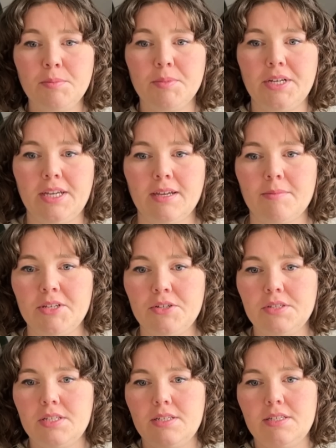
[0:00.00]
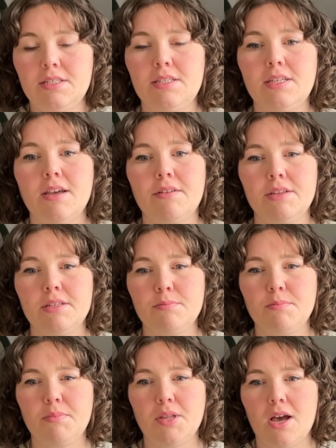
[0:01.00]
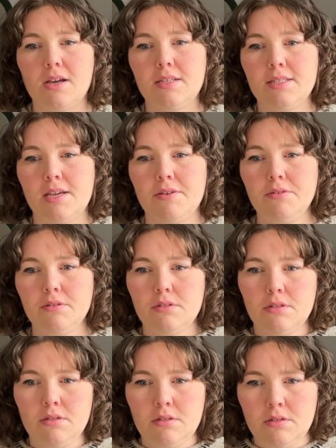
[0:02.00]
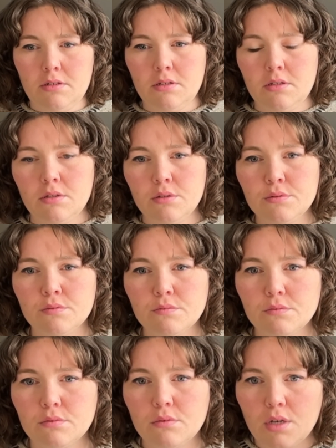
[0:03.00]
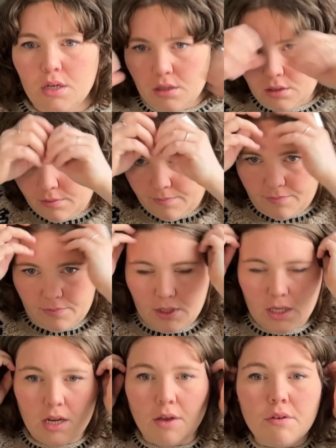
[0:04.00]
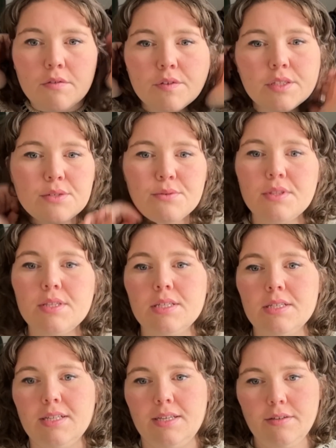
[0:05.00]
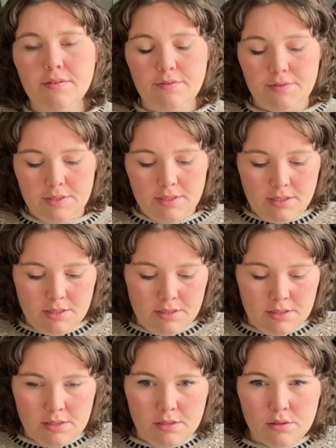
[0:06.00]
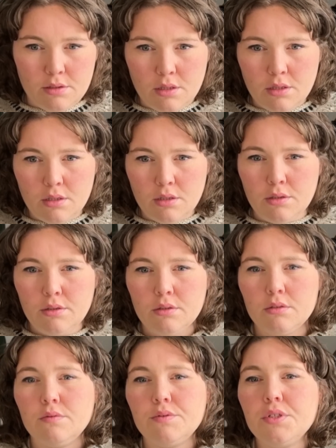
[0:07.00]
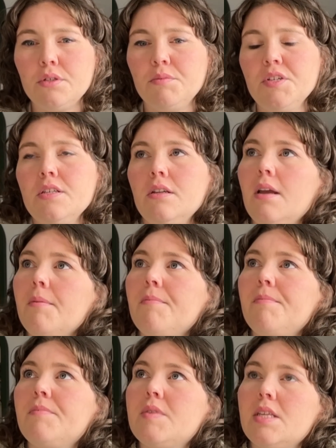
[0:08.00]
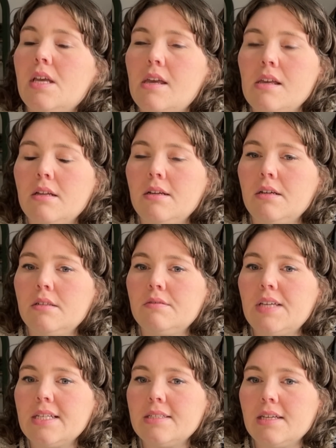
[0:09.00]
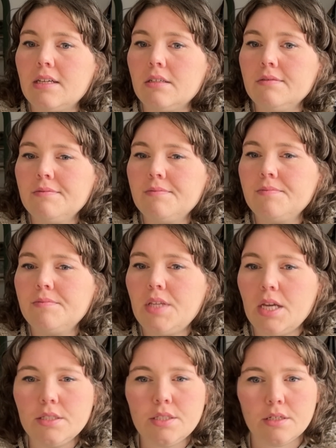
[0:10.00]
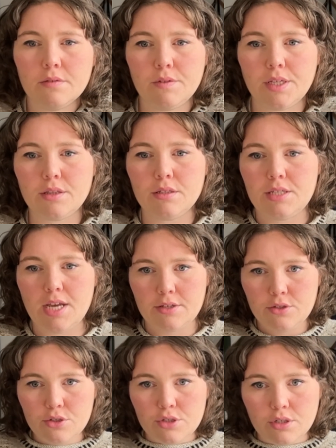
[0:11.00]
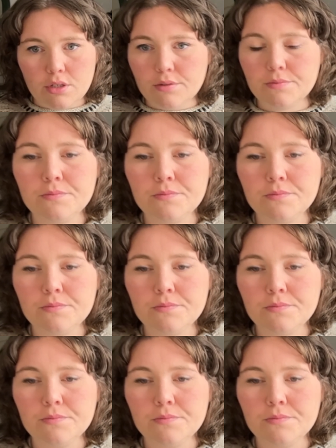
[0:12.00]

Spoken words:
pretty. I'm interested to see how this blocks out, and how it fits with the sleeves. For some reason, I'm second guessing the idea of like the texture